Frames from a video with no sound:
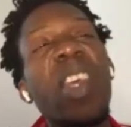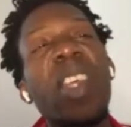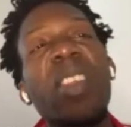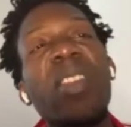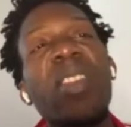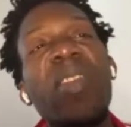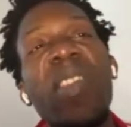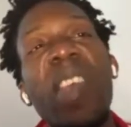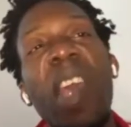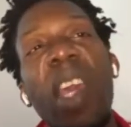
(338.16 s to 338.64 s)

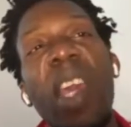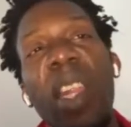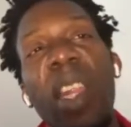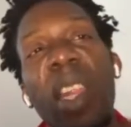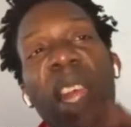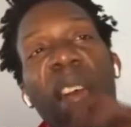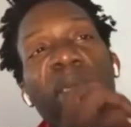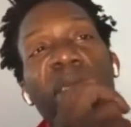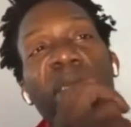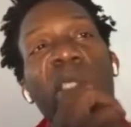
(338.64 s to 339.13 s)
like the
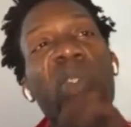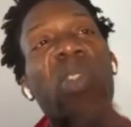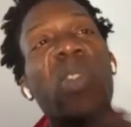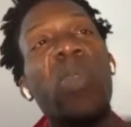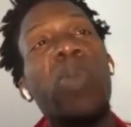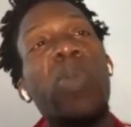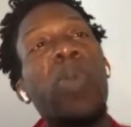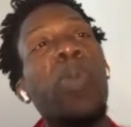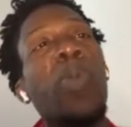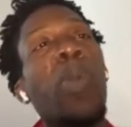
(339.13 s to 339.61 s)
second level of
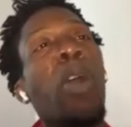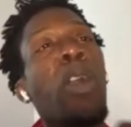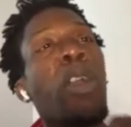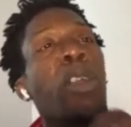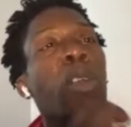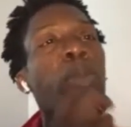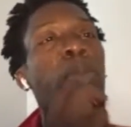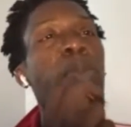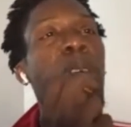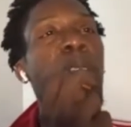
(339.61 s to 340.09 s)
Super
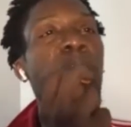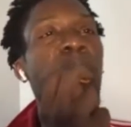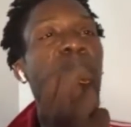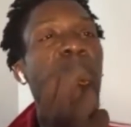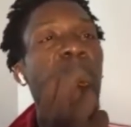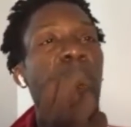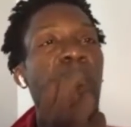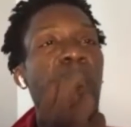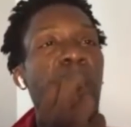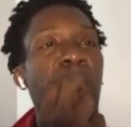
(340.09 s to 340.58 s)
Mario
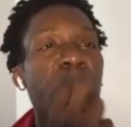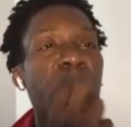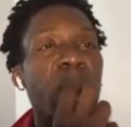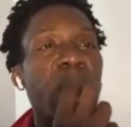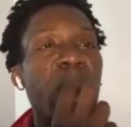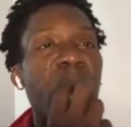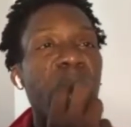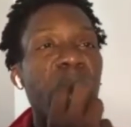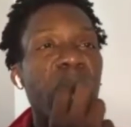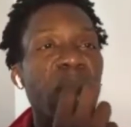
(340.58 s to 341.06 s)
Brothers, man.
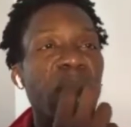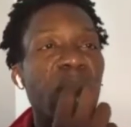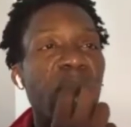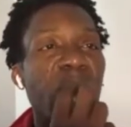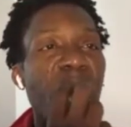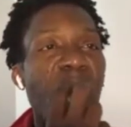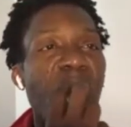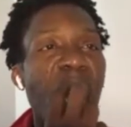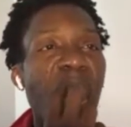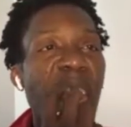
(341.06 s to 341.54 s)
What the hell is
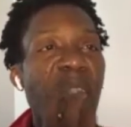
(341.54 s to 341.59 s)
it?